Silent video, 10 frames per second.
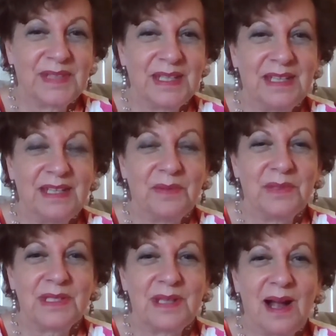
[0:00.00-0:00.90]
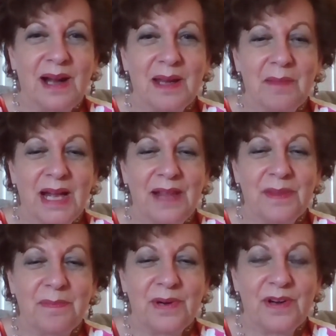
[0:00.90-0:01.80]
It was talking about
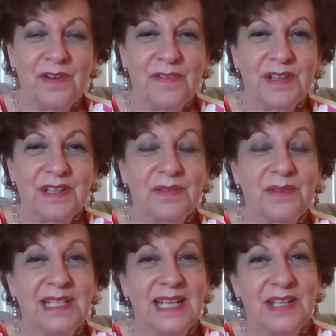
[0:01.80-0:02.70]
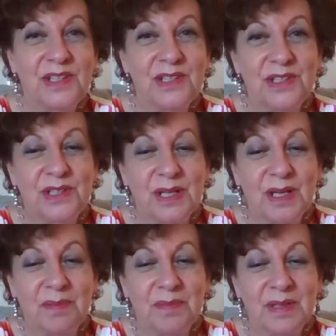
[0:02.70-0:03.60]
the perfect
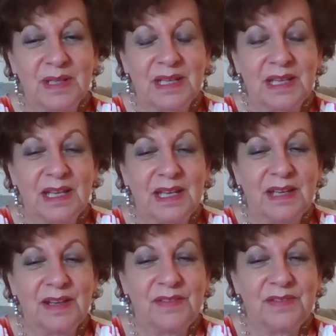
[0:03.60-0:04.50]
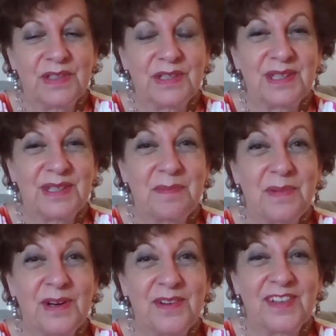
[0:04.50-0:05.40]
relationship versus the
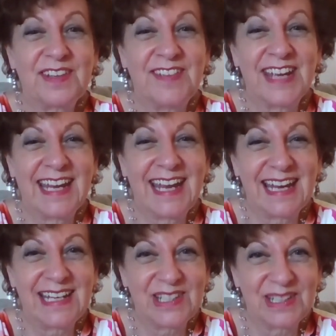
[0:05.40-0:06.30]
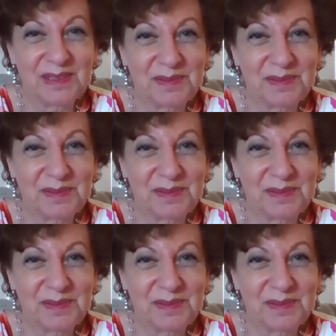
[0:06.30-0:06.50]
perfect vacation.